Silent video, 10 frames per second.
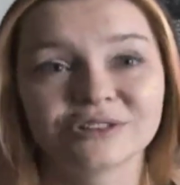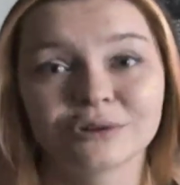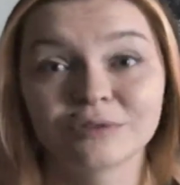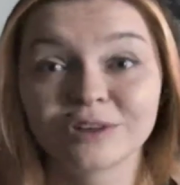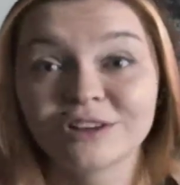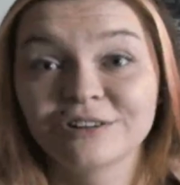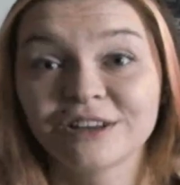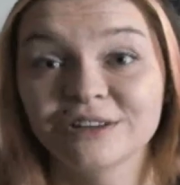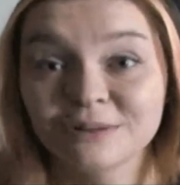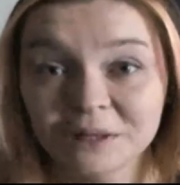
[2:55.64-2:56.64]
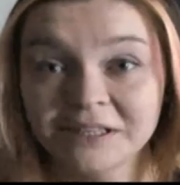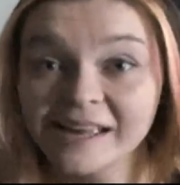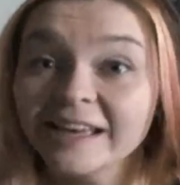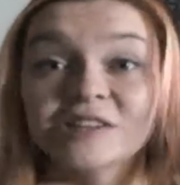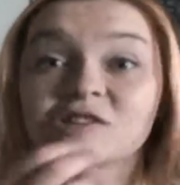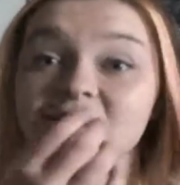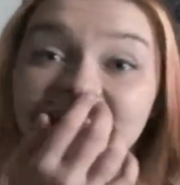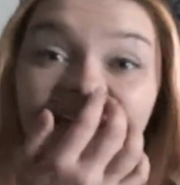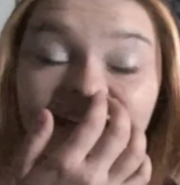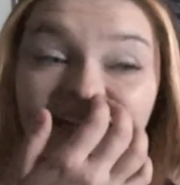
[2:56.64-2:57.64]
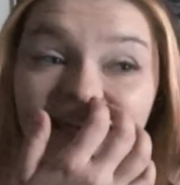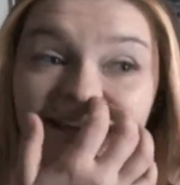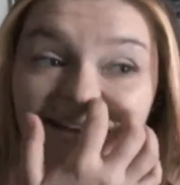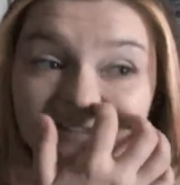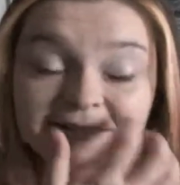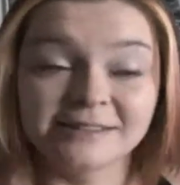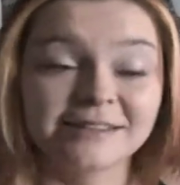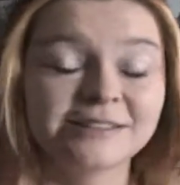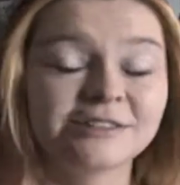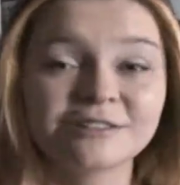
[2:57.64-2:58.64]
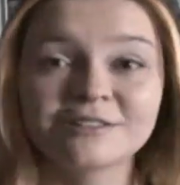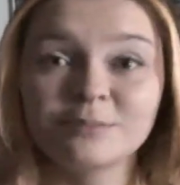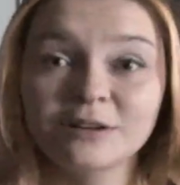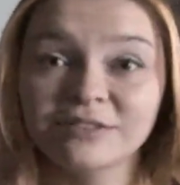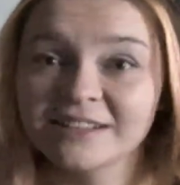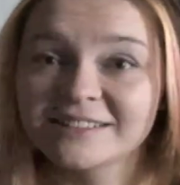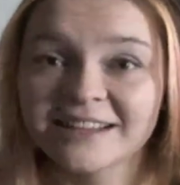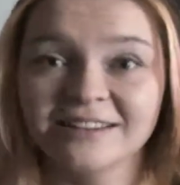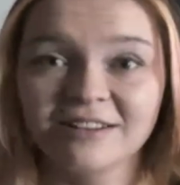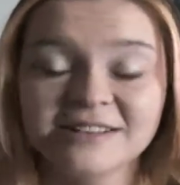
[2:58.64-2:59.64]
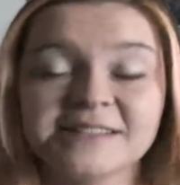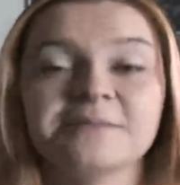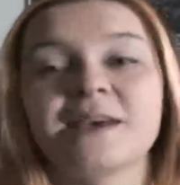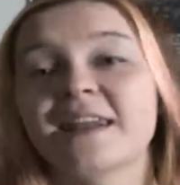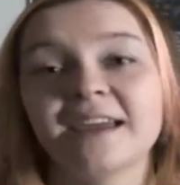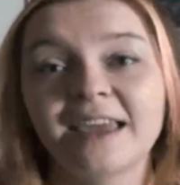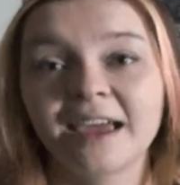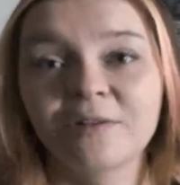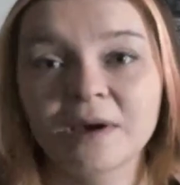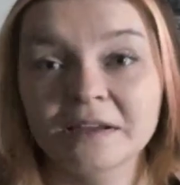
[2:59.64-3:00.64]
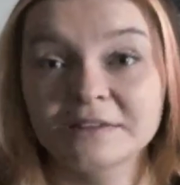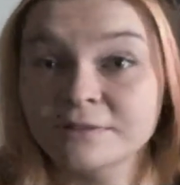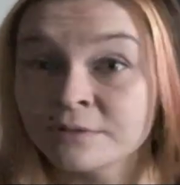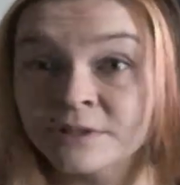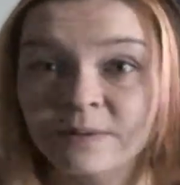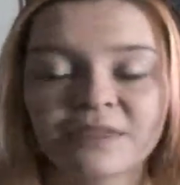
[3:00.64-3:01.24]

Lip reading: just over a year later we're engaged, and it's just perfect and awesome, and I can't wait to